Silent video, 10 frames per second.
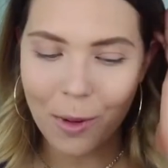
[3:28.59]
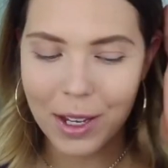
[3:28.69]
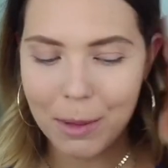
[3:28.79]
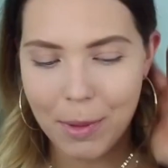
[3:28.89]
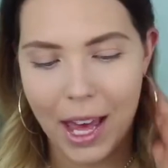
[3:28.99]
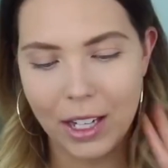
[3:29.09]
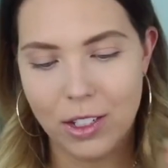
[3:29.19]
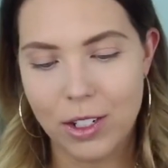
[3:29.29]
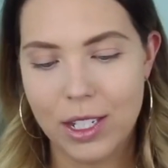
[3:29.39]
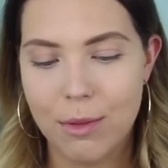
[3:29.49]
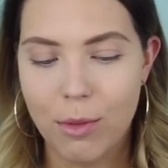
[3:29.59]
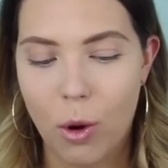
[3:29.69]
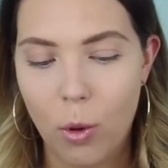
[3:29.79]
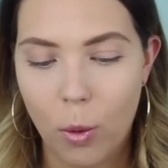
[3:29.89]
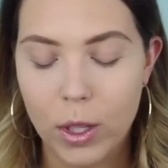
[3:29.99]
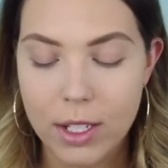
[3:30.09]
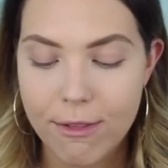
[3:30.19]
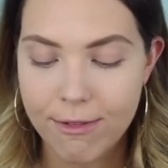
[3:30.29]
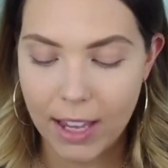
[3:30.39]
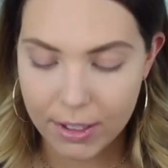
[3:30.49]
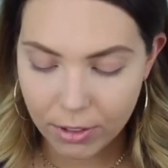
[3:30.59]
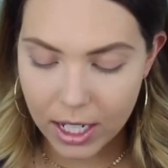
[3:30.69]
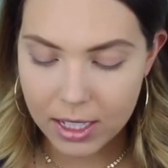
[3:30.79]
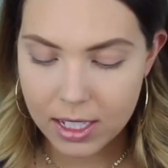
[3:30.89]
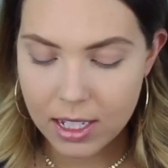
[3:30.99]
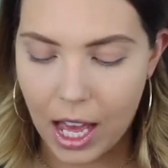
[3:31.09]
going back to some old favorites.